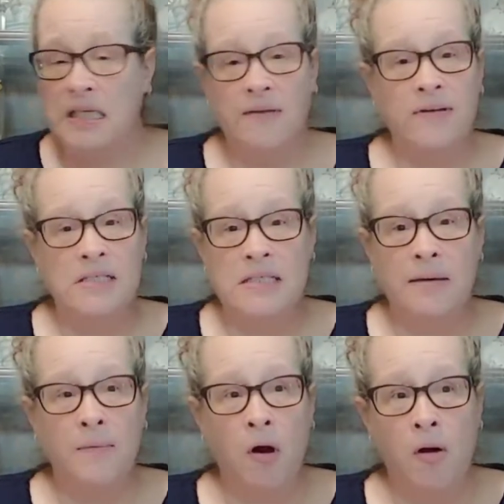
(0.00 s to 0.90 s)
give it
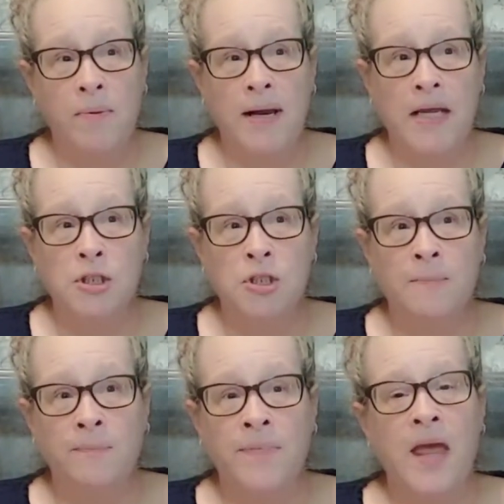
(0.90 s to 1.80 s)
some
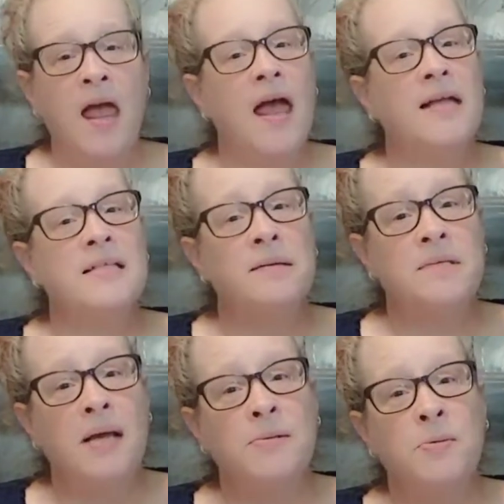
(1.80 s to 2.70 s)
carbonation. And
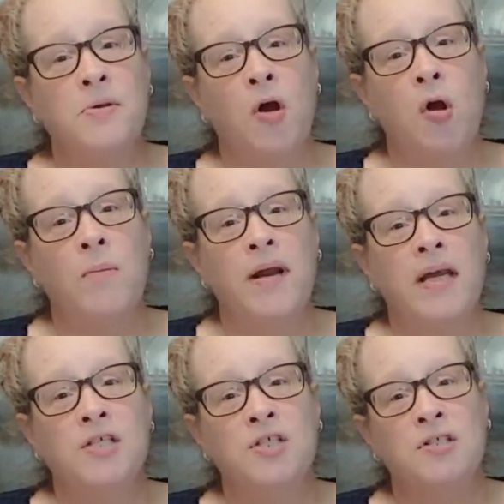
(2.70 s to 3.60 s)
sometimes with
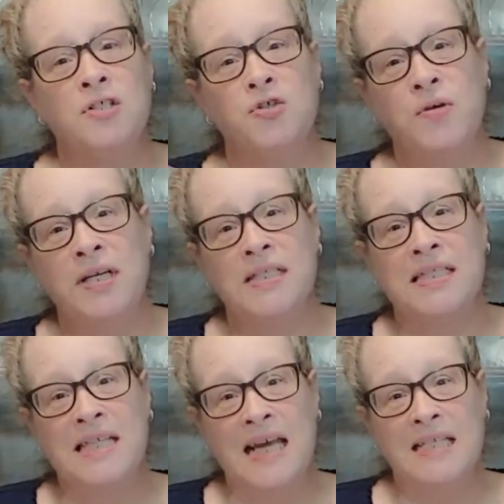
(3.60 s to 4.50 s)
carbonation, drinks
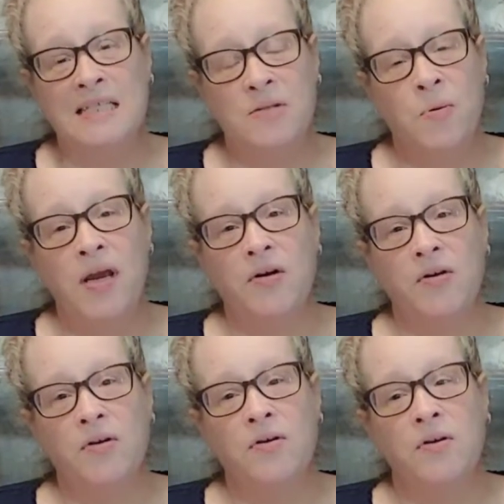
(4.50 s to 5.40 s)
taste
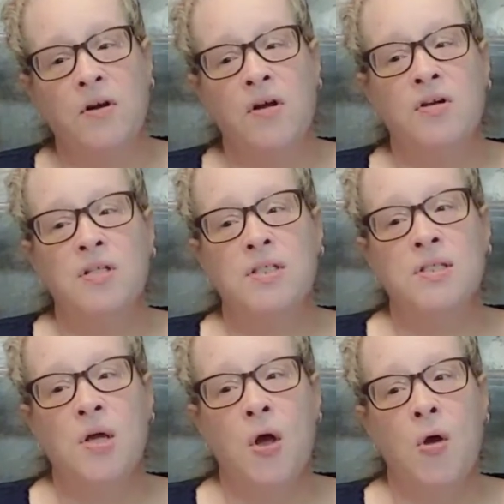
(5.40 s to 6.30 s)
sweeter.
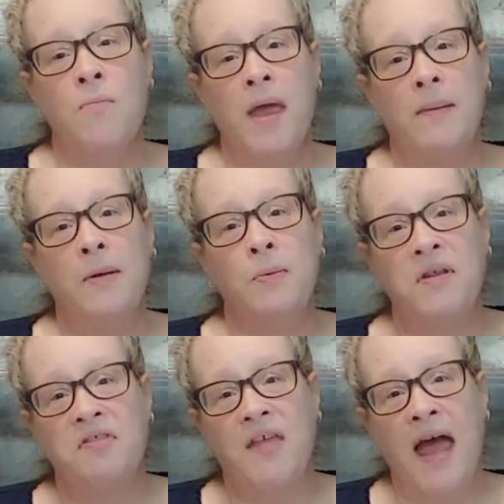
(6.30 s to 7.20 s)
So maybe
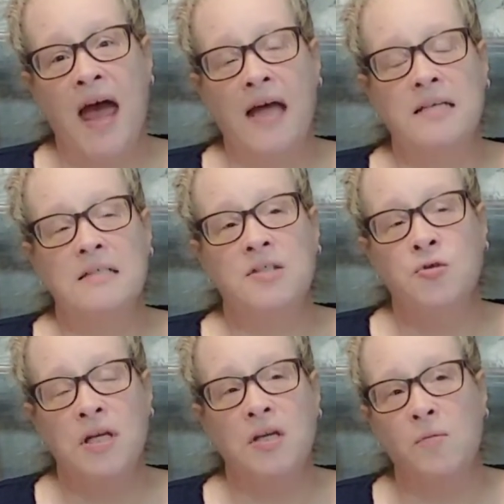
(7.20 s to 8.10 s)
with that
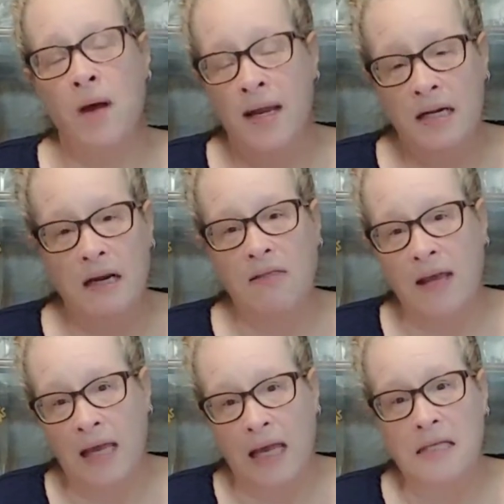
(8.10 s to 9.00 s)
tricking your mind into
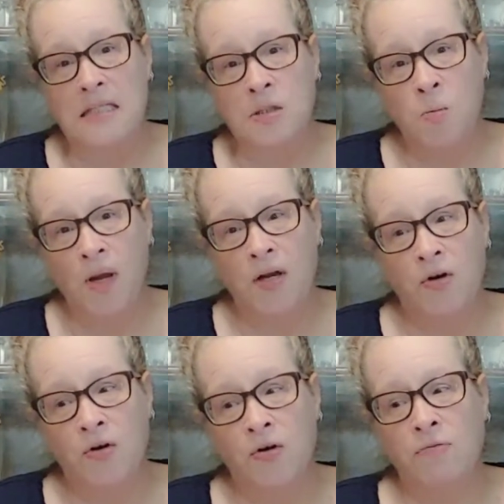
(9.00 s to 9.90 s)
thinking it's
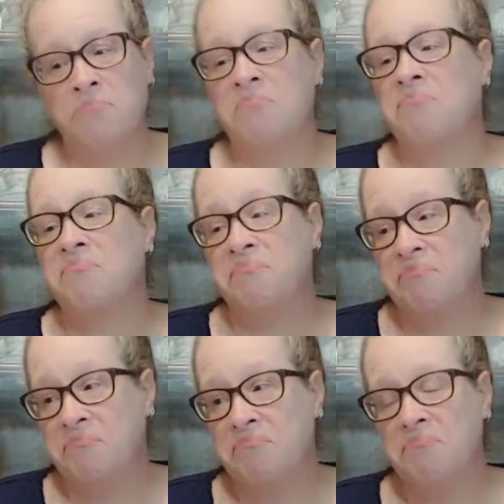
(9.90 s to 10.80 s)
sweeter,
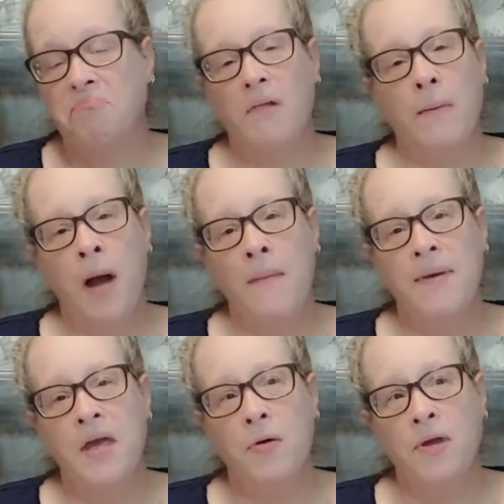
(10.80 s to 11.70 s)
might
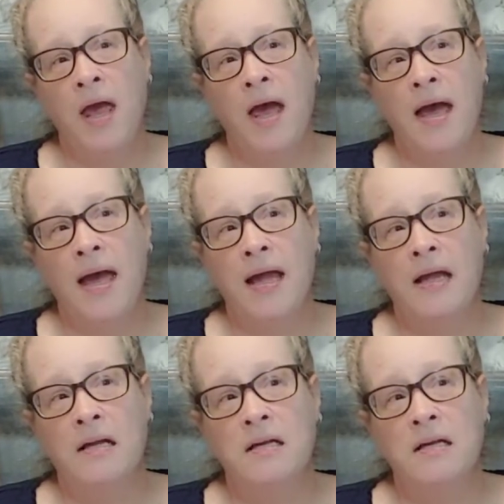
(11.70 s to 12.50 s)
be okay.